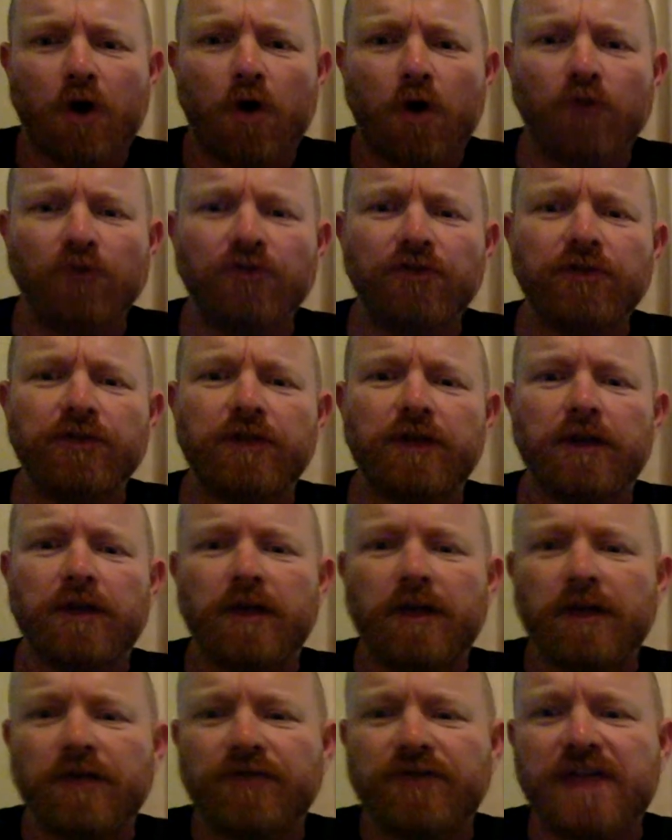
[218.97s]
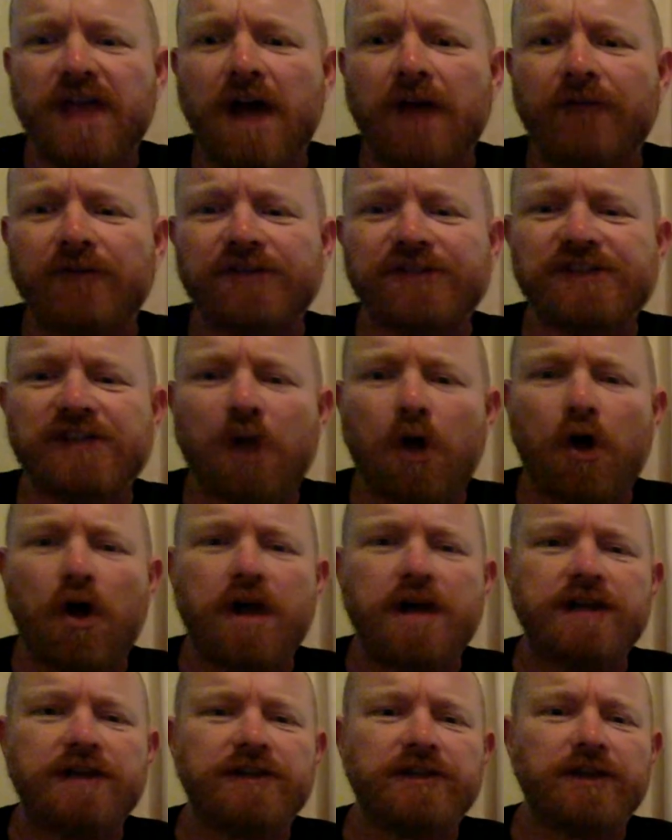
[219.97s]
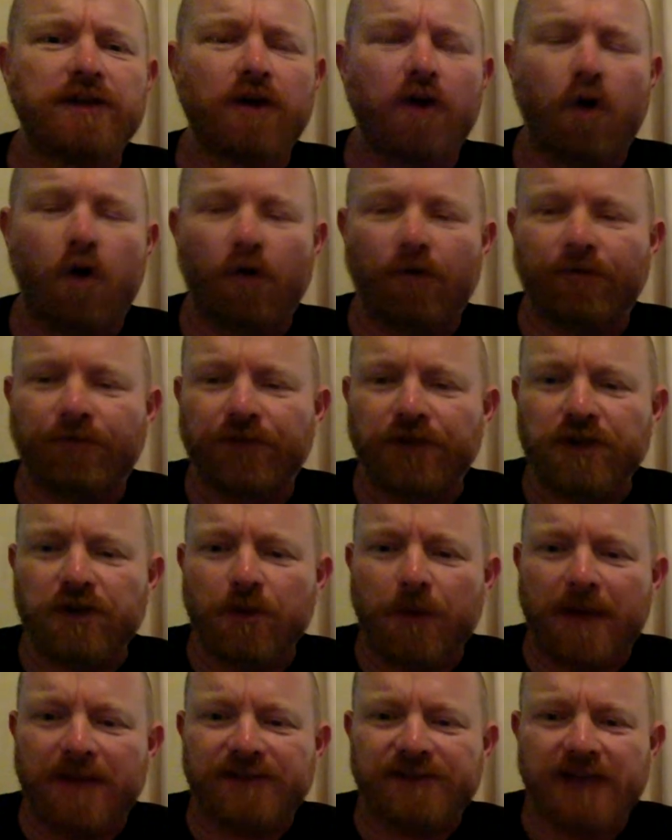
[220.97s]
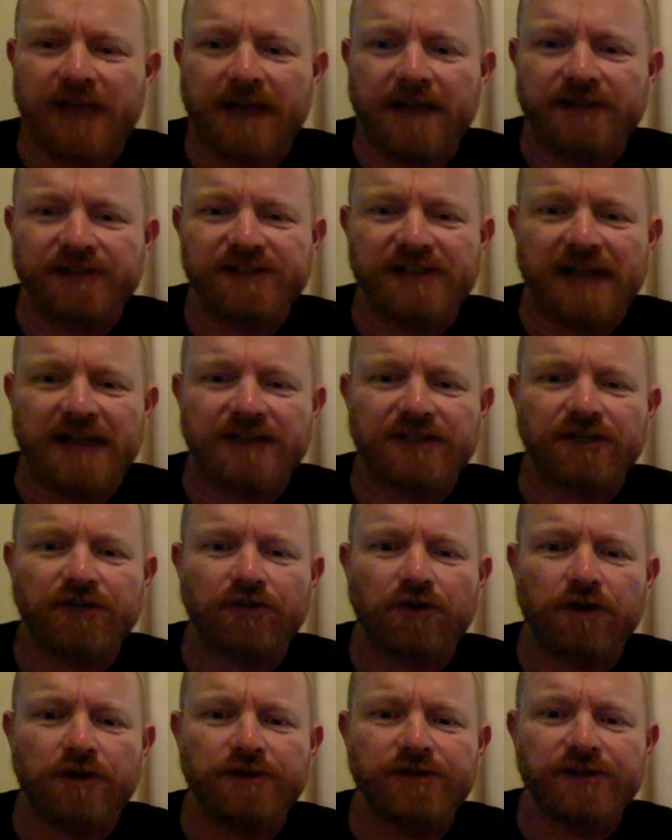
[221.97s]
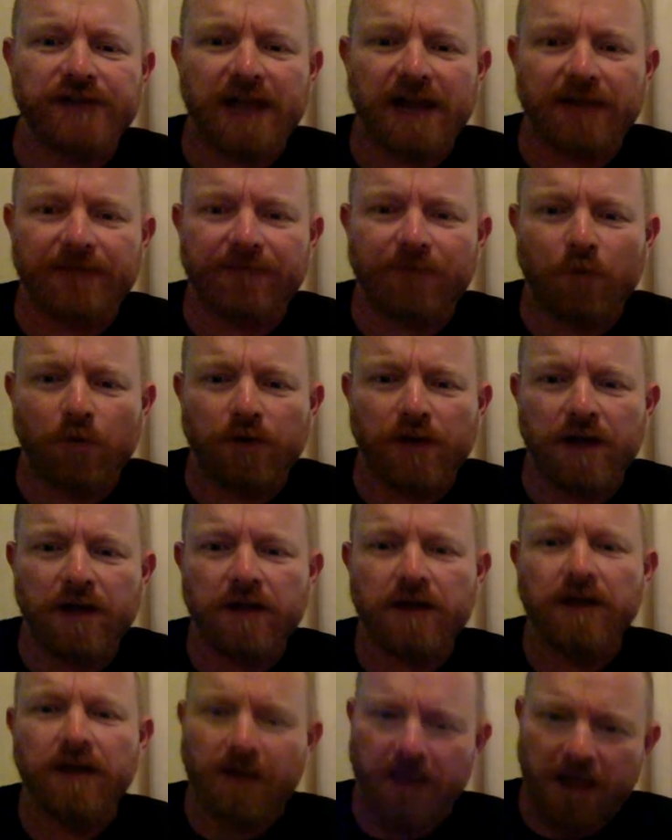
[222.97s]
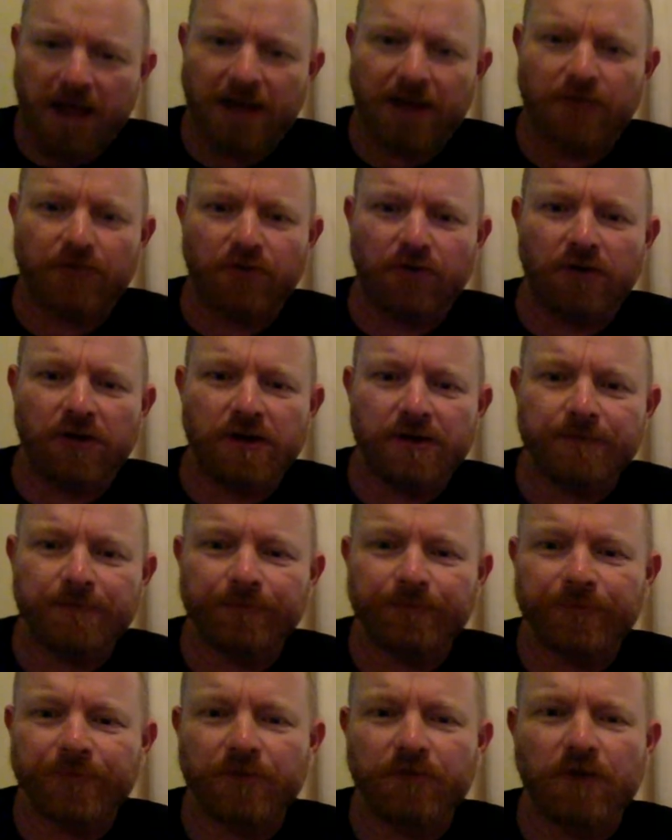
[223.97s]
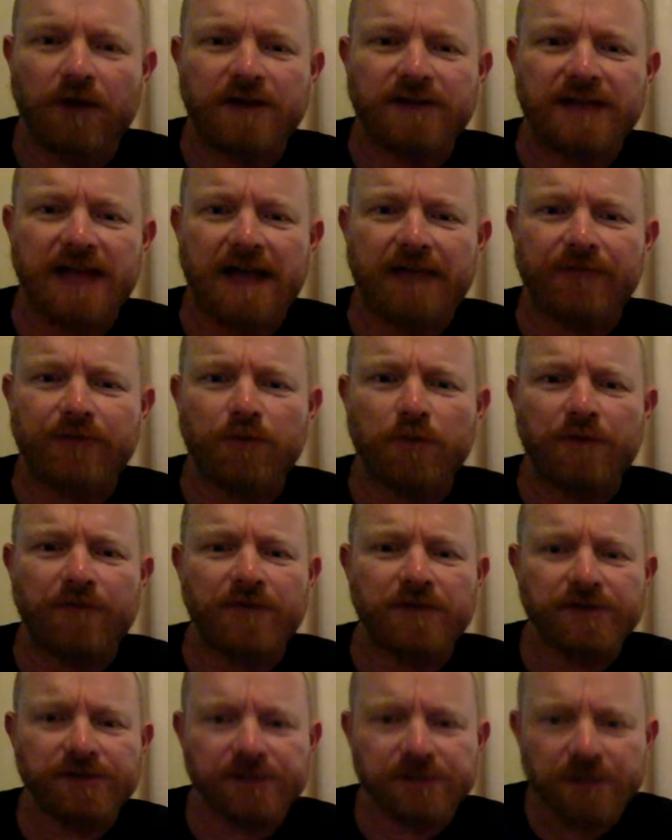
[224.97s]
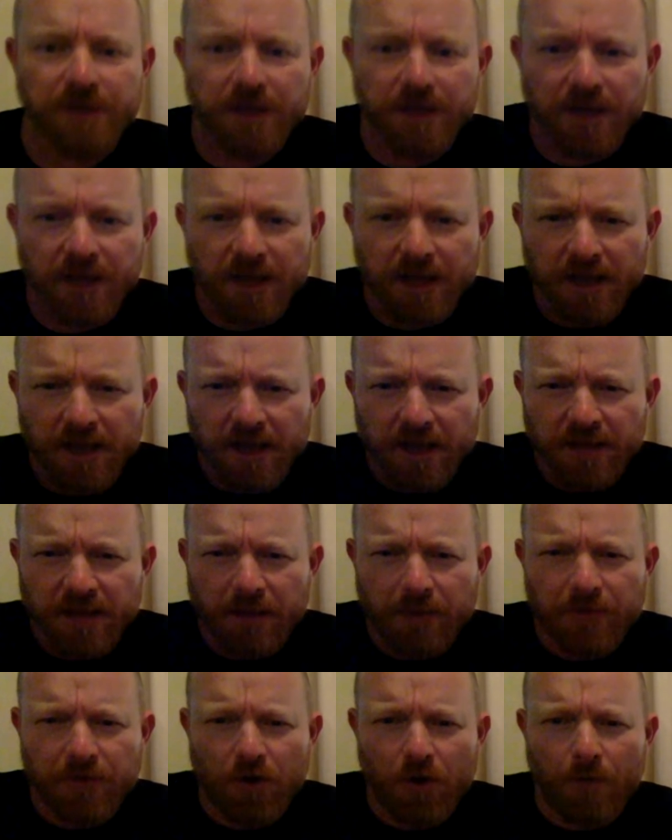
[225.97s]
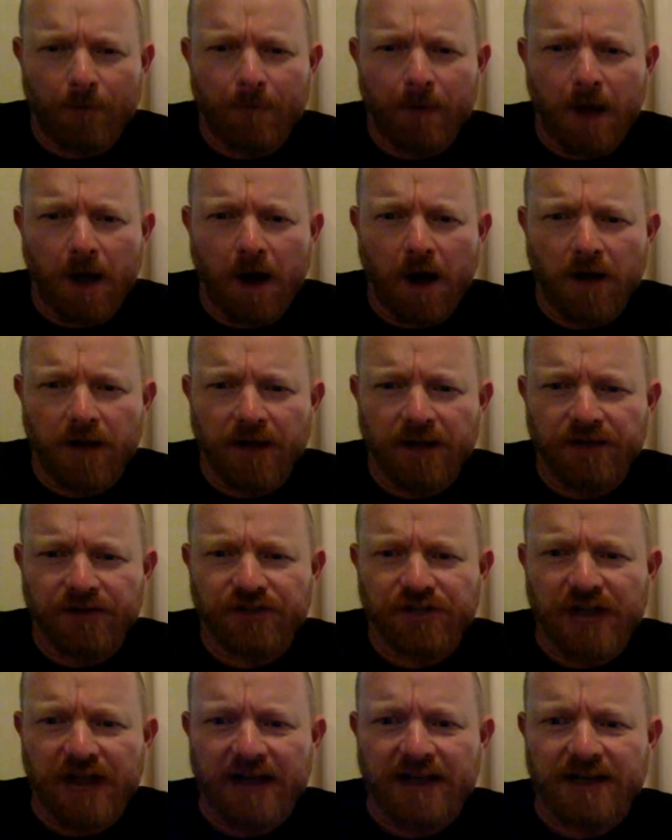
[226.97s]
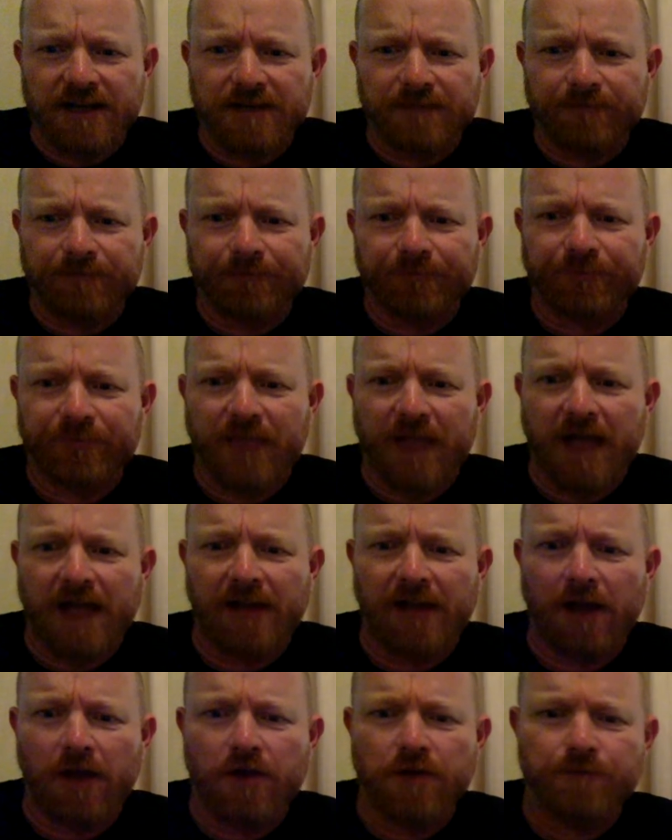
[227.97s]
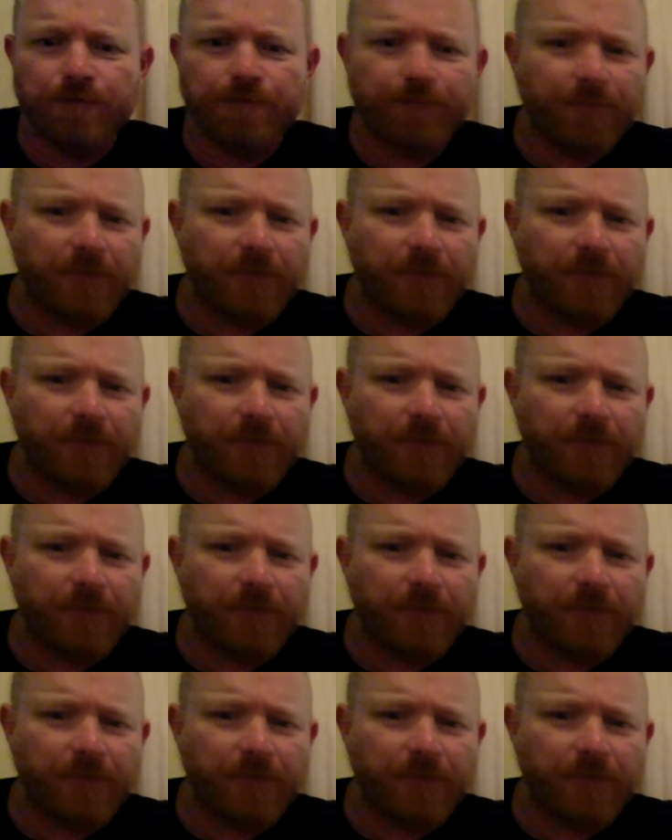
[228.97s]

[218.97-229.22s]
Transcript: on the other side of the USA in Santa Cruz, California. Hello, Laura. Great to have you with us. Then we've got Mark and Janet. Hello.